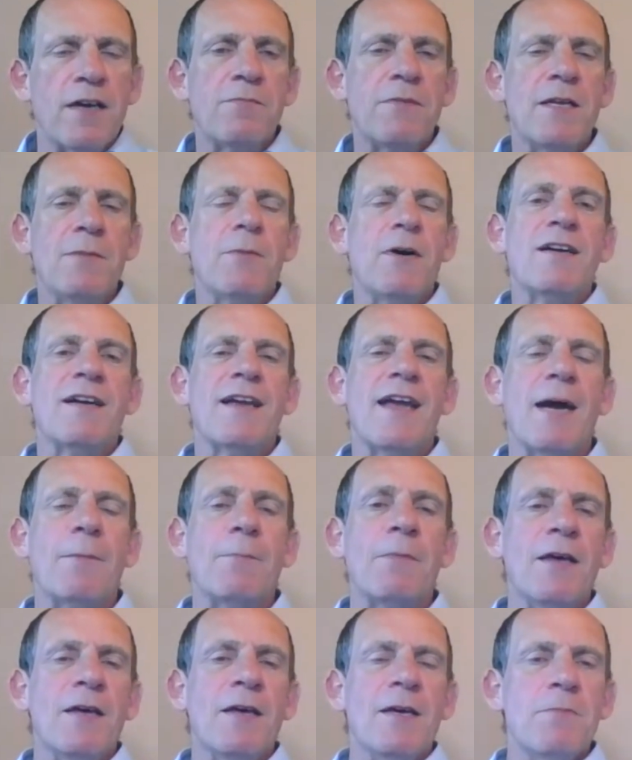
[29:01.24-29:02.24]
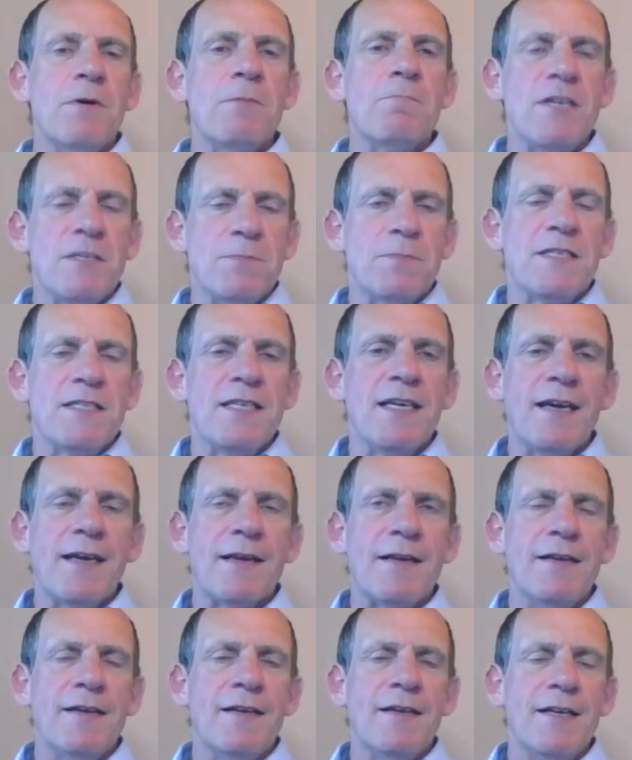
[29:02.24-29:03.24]
million market cap. But most
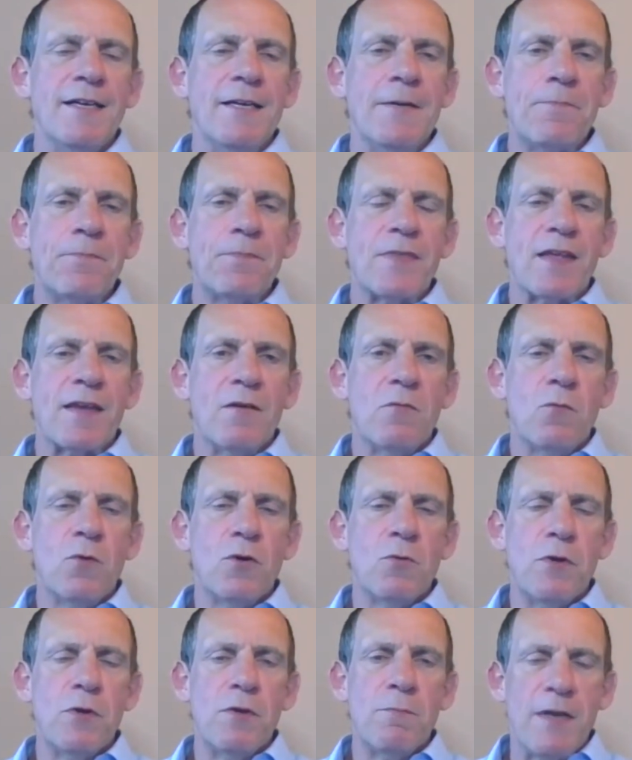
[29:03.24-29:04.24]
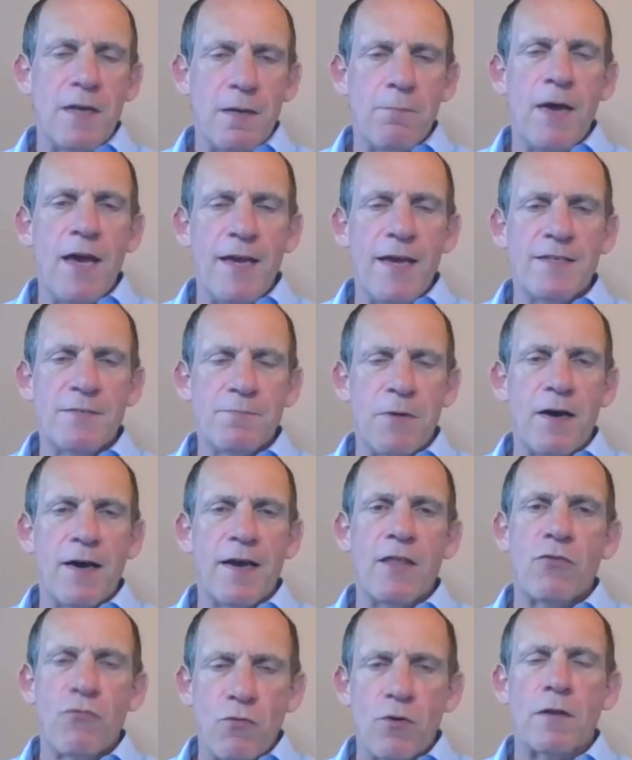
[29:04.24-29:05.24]
particularly, what we've been amazed by
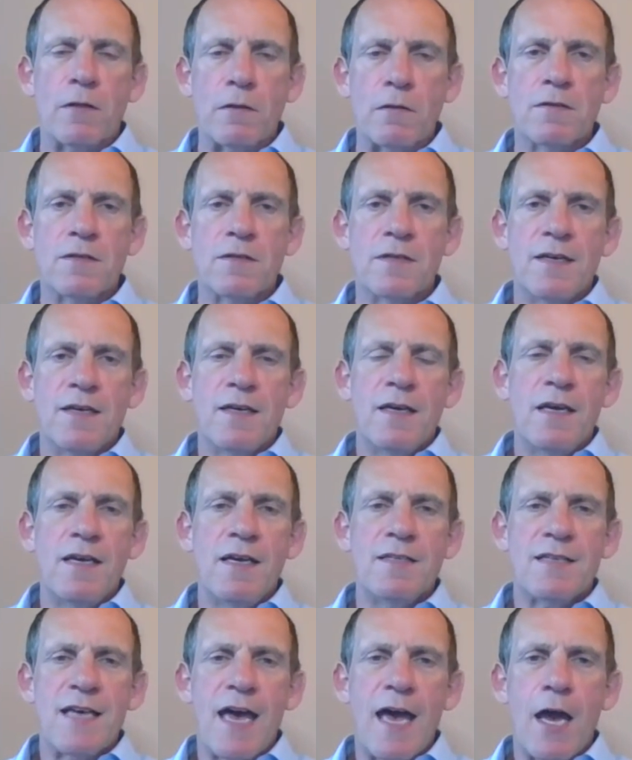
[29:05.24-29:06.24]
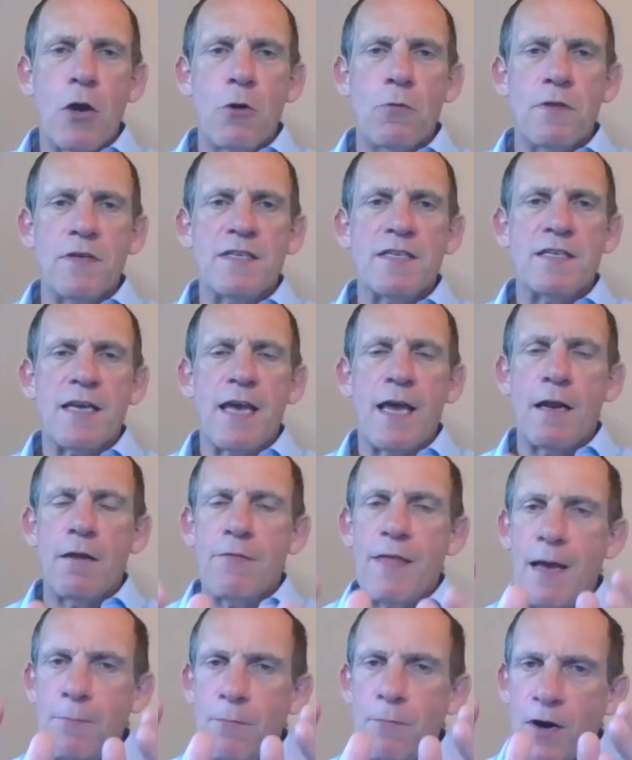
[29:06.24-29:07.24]
and thrilled is how the scale
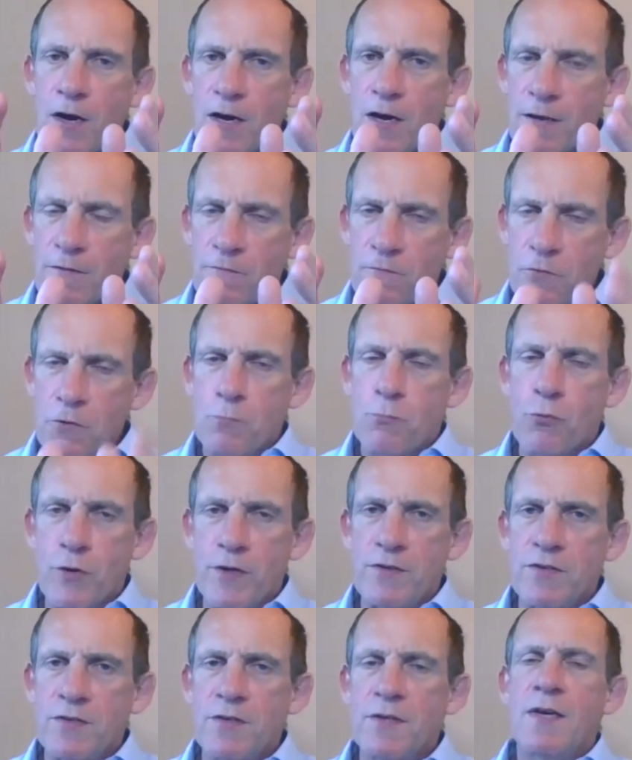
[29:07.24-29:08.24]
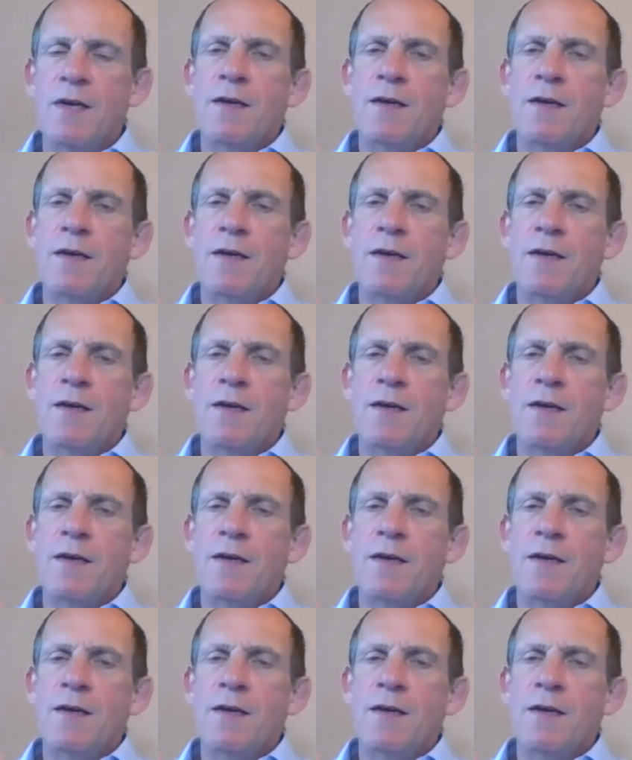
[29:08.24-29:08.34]
of that market footprint